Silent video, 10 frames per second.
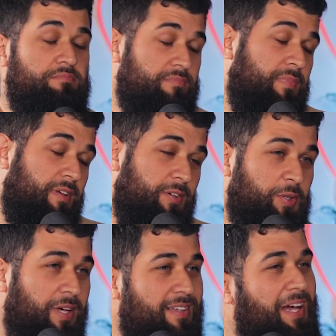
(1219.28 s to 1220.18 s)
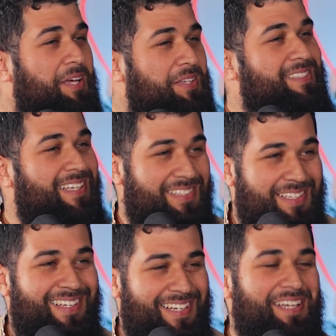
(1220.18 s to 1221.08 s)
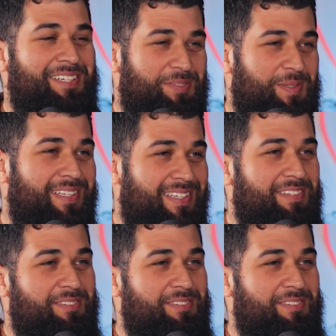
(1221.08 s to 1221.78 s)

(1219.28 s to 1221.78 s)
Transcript: Yeah, okay, I understand. I can speak, yeah.